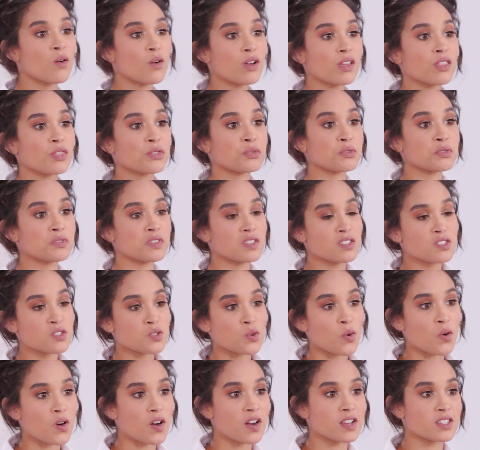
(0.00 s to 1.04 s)
going through these
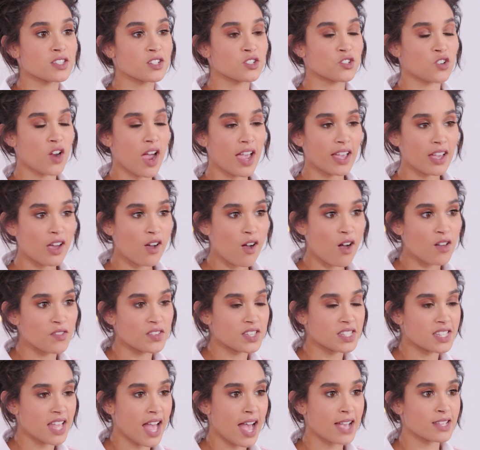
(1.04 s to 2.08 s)
stores and trying out all
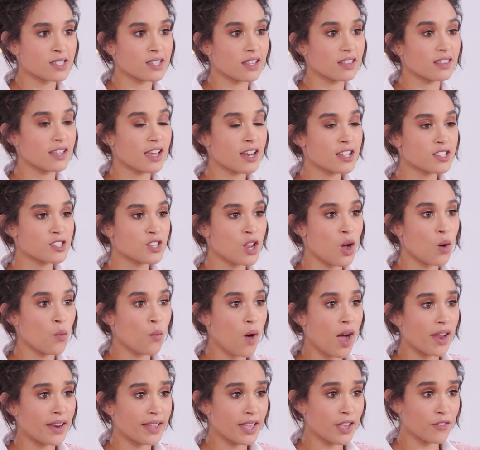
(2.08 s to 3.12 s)
these hacks, let us know,
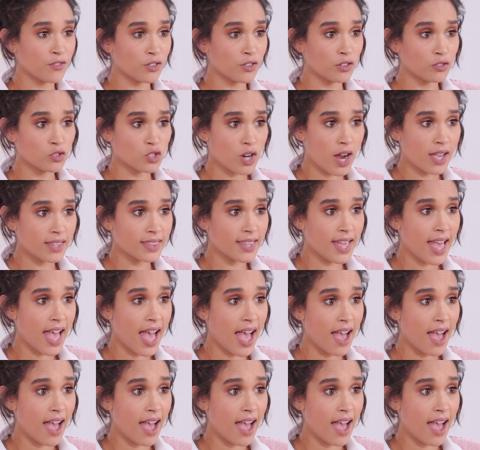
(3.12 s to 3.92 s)
1, if you've tried the